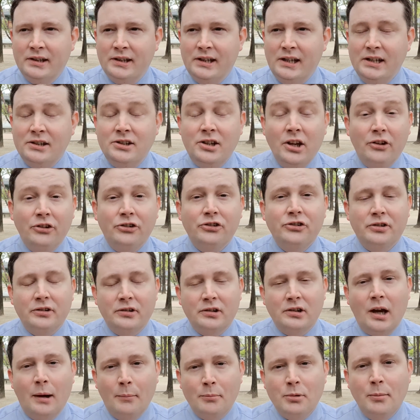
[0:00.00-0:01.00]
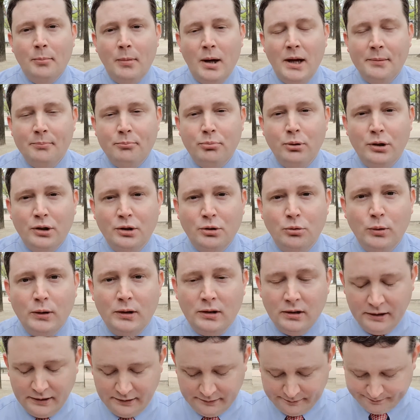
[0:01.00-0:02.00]
it does come to mind pretty
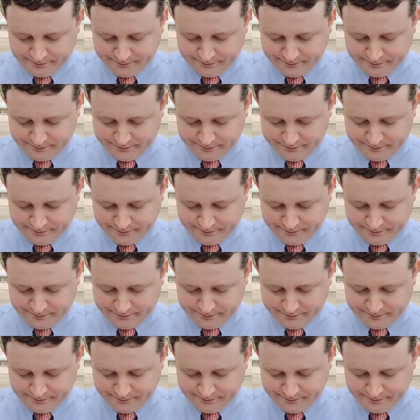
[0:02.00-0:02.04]
quickly.